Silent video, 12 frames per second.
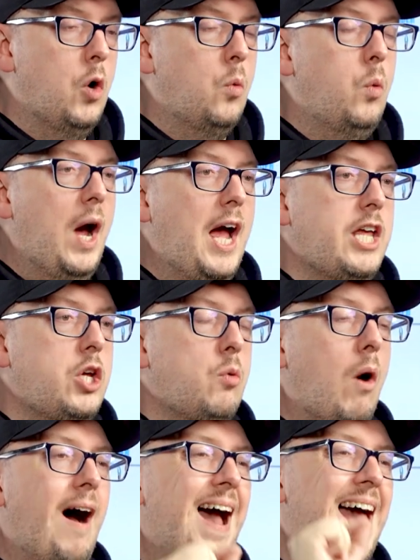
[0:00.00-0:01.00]
where
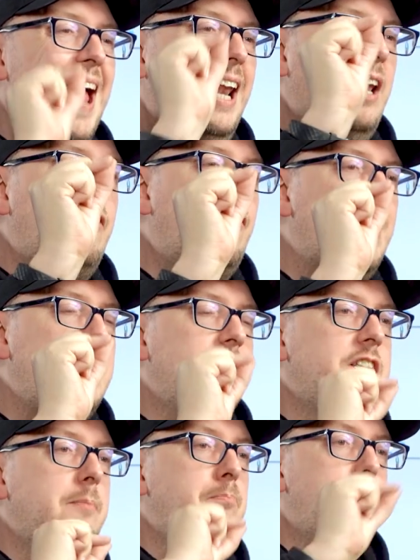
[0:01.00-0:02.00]
you are
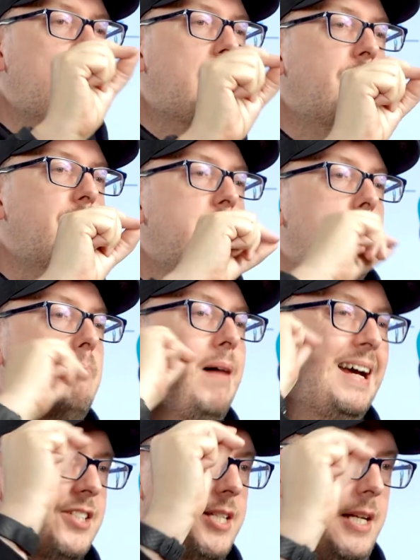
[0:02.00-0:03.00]
elevated above the
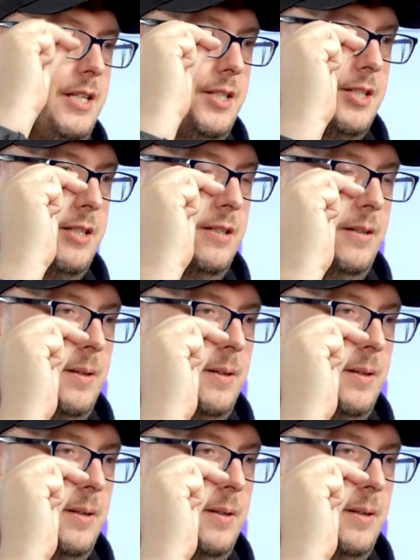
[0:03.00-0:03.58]
masses